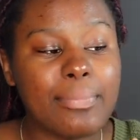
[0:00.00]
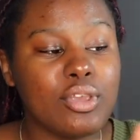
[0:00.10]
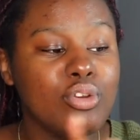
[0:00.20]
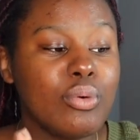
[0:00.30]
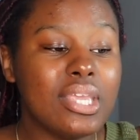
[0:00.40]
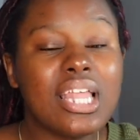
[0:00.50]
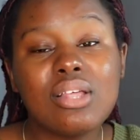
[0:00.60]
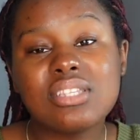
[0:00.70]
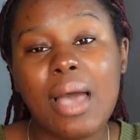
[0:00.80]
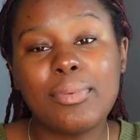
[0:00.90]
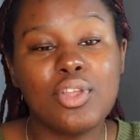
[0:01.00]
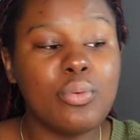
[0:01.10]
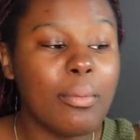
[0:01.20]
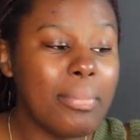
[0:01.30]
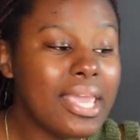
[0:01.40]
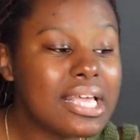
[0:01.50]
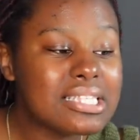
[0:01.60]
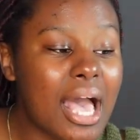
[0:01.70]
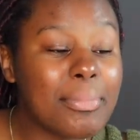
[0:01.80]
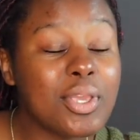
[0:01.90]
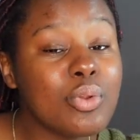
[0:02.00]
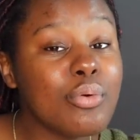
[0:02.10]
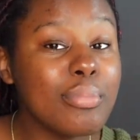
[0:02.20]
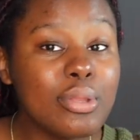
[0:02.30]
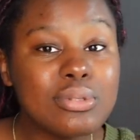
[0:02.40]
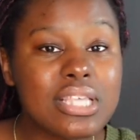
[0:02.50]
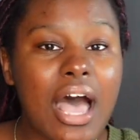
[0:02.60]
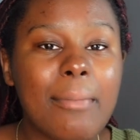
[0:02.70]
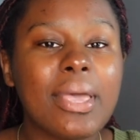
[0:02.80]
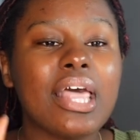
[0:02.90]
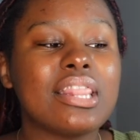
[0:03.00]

you could do a yellow top, you could do a pink top, you could do a blue top.